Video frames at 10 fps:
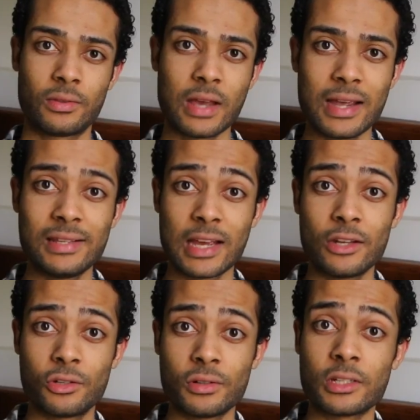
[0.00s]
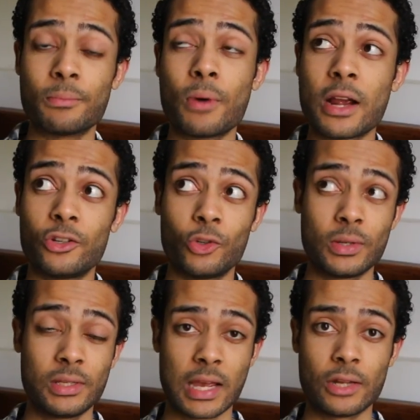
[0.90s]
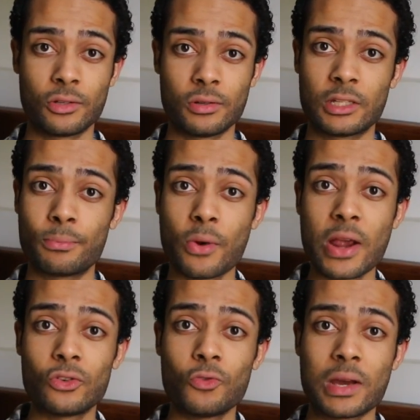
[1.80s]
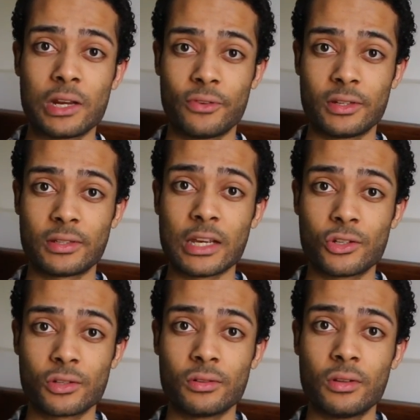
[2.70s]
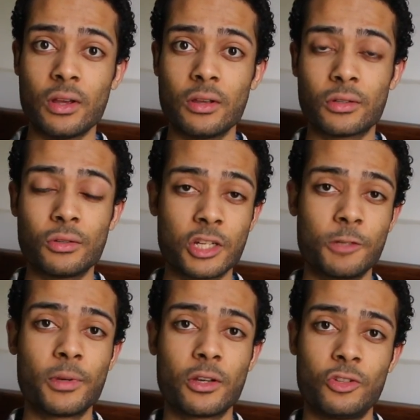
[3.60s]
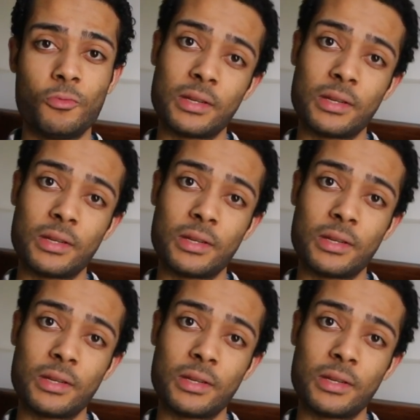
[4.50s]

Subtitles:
that intention is a brand new intention. It's a brand new manifestation. So just because you